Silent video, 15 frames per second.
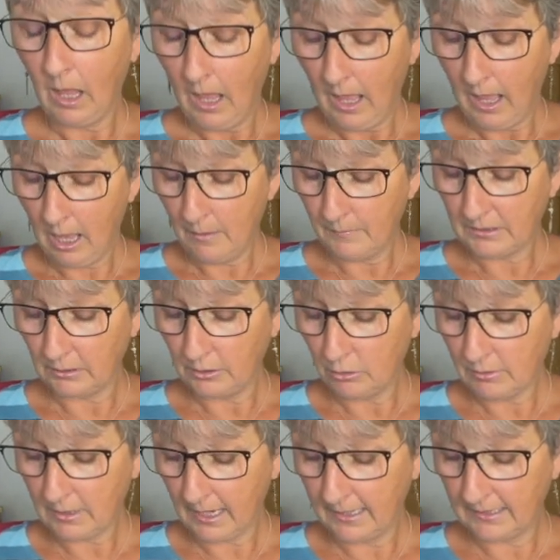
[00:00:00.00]
So
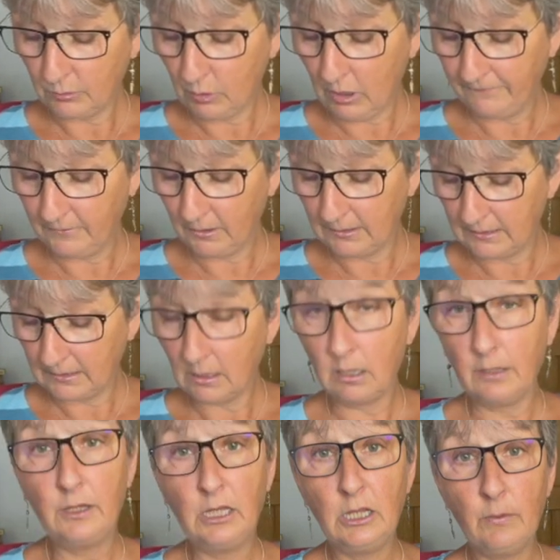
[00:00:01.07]
UK is
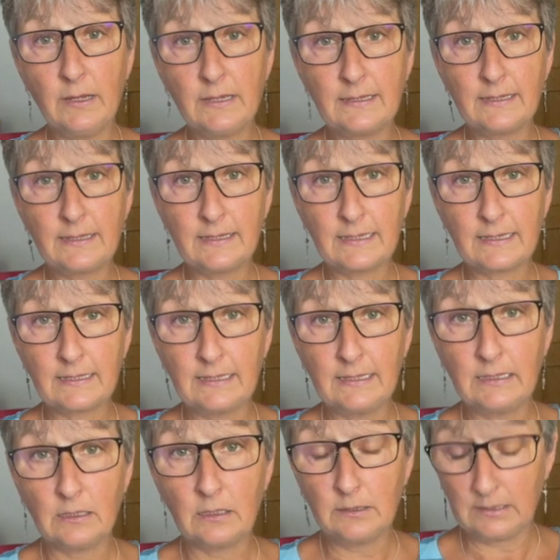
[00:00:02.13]
$12.99, the US is
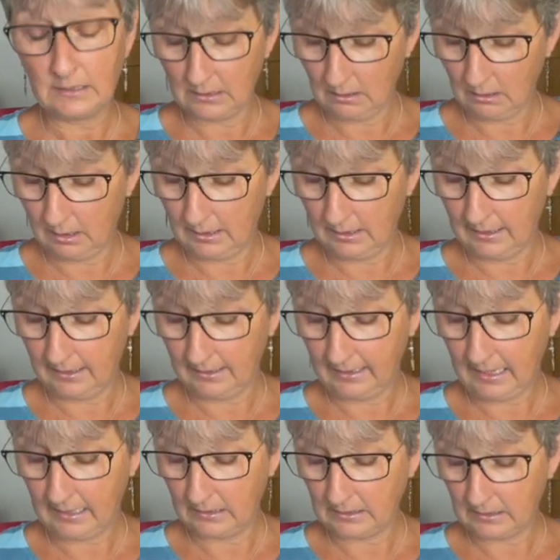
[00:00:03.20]
$16.99, and
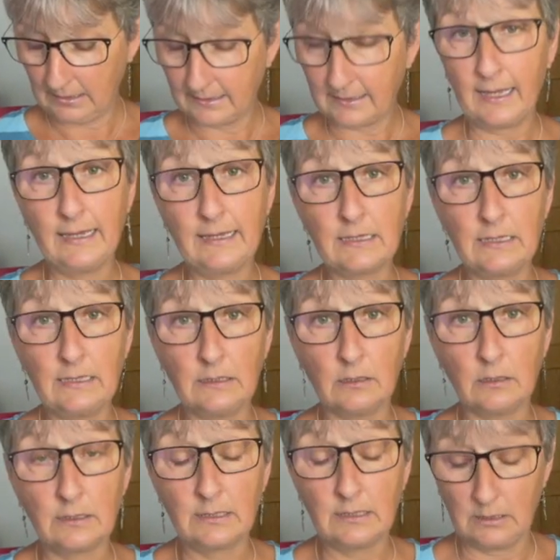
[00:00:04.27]
Canada is
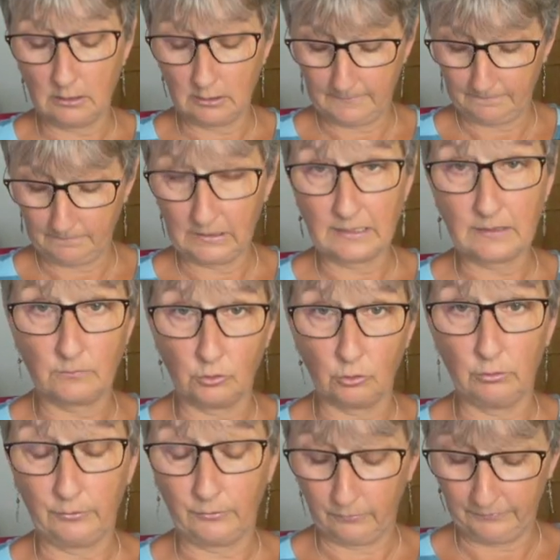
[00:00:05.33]
$18.99. That's
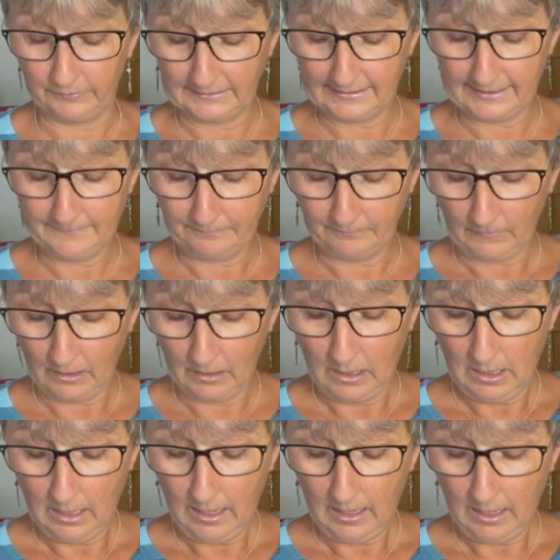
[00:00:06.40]
dollars, obviously.
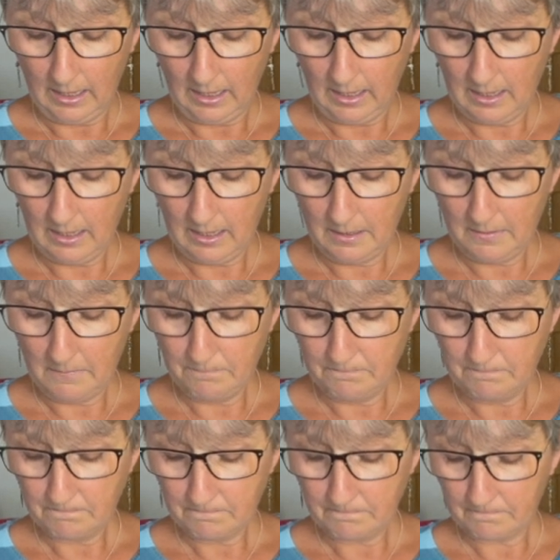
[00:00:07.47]

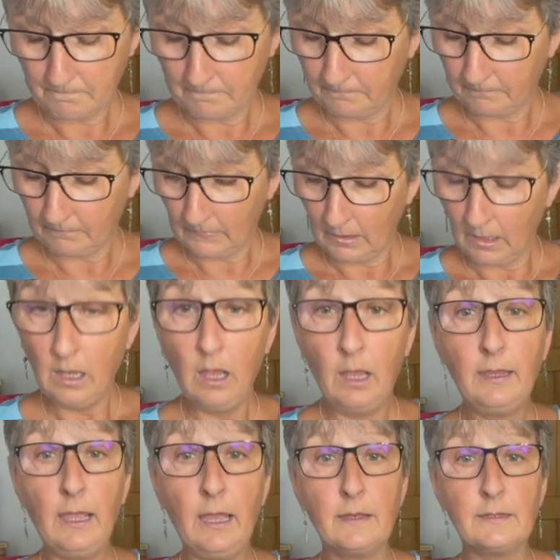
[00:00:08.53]

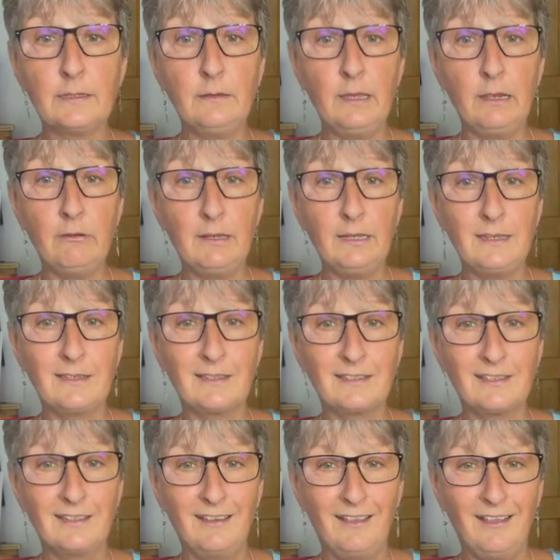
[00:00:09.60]
Yeah, so there it is.